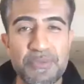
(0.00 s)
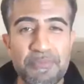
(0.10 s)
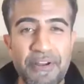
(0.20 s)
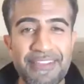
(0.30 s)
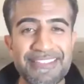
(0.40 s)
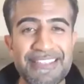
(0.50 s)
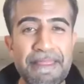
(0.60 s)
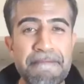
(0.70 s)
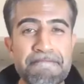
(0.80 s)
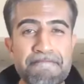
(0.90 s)
Springs,
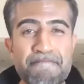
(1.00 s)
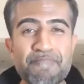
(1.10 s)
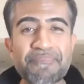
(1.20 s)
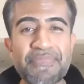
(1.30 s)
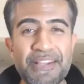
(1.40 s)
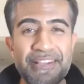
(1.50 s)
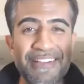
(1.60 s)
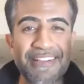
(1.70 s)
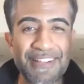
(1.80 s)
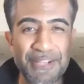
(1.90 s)

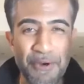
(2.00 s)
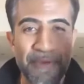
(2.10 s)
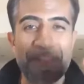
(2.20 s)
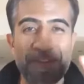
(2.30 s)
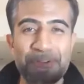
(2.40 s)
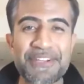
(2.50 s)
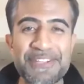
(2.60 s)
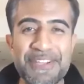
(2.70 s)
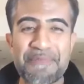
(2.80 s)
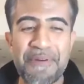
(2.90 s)
go and meet
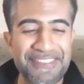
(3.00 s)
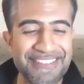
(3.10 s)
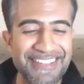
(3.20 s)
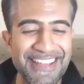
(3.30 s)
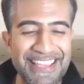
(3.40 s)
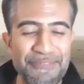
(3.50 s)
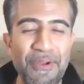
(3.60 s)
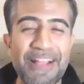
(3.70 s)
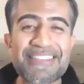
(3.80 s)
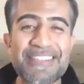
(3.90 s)
Yogiji in person. He
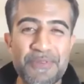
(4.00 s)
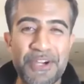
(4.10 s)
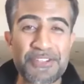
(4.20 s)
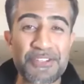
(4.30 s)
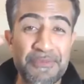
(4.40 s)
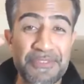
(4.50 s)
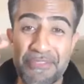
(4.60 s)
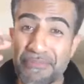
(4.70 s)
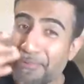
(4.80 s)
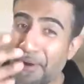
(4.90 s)
runs his workshops
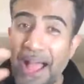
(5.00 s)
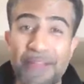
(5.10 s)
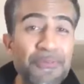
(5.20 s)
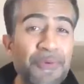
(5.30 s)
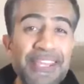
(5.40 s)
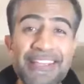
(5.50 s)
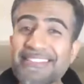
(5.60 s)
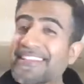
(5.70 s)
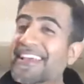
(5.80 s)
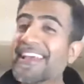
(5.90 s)
throughout the weeks.